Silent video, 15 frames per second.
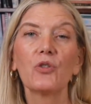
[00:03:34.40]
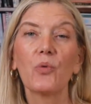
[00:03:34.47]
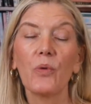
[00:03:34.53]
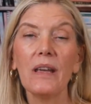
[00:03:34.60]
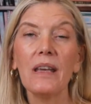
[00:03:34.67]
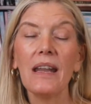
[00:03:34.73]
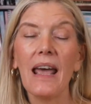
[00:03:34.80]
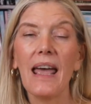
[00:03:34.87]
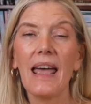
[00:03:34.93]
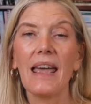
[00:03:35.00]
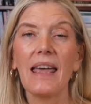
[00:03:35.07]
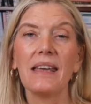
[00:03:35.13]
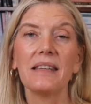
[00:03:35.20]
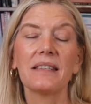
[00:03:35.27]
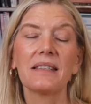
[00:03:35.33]
Tweed
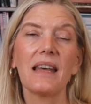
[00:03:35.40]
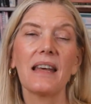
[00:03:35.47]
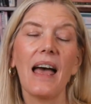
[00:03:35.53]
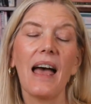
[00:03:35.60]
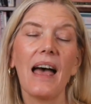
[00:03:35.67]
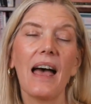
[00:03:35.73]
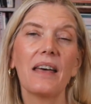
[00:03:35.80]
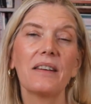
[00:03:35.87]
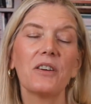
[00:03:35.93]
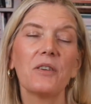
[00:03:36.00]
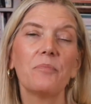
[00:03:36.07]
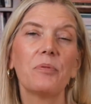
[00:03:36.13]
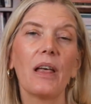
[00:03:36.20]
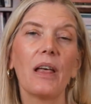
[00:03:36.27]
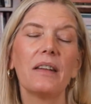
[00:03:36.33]
Haze had a
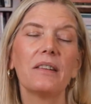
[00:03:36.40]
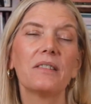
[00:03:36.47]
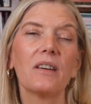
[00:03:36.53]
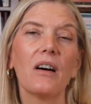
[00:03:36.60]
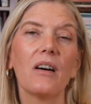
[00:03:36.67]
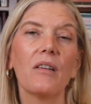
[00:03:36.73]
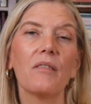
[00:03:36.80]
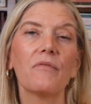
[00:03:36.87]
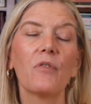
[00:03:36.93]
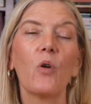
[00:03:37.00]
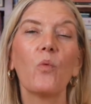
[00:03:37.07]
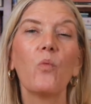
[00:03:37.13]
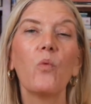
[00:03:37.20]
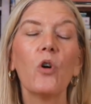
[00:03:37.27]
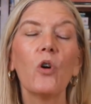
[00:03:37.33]
blend of
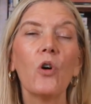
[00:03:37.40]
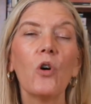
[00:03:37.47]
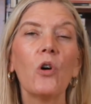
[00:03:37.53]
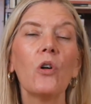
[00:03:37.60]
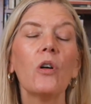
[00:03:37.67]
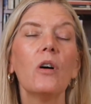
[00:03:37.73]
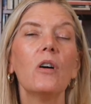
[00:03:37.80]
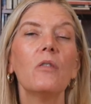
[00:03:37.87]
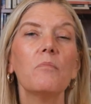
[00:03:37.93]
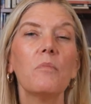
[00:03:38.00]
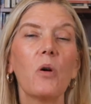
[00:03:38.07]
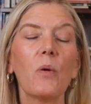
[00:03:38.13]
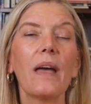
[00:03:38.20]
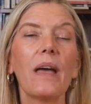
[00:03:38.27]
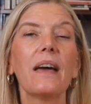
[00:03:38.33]
wool,
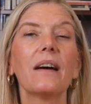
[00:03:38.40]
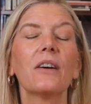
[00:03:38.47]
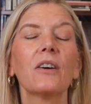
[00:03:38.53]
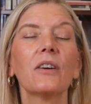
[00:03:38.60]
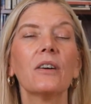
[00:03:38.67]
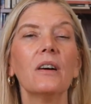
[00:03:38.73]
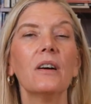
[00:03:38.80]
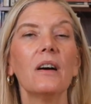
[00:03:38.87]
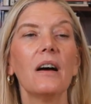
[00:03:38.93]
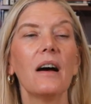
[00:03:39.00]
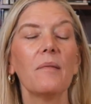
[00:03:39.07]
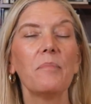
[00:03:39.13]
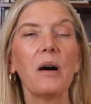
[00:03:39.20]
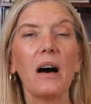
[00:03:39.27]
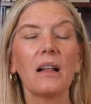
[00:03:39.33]
mohair,
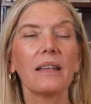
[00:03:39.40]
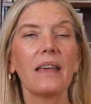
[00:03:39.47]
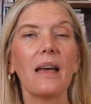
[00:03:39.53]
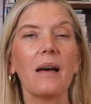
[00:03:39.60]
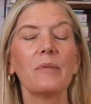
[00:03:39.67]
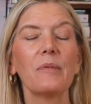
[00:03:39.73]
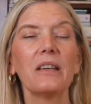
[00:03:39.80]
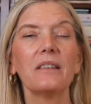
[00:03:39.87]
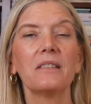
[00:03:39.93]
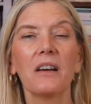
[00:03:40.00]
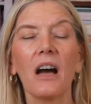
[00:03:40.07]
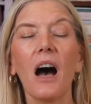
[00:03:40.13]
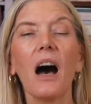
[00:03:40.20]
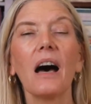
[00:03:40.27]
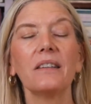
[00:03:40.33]
polyamide,
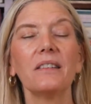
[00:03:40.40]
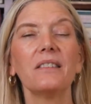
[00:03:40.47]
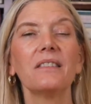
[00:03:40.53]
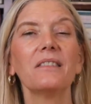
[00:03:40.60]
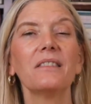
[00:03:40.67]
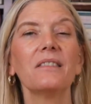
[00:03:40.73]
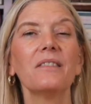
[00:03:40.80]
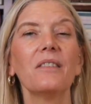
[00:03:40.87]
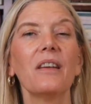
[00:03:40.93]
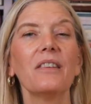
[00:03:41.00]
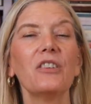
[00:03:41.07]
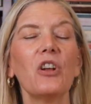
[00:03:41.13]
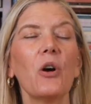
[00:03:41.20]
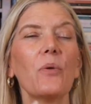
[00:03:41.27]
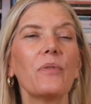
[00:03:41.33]
cotton,
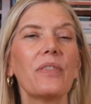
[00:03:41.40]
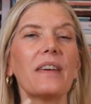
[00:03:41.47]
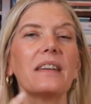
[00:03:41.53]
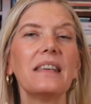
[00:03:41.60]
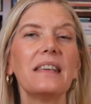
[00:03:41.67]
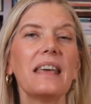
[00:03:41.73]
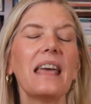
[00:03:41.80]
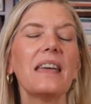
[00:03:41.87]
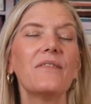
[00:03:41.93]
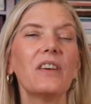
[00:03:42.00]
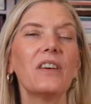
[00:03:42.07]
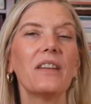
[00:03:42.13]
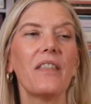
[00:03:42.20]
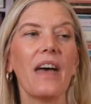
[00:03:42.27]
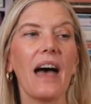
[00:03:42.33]
that gave
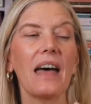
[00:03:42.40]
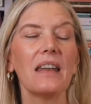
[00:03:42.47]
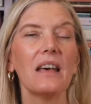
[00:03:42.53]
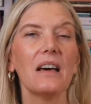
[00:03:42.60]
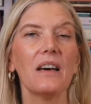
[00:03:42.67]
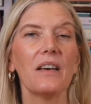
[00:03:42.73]
it that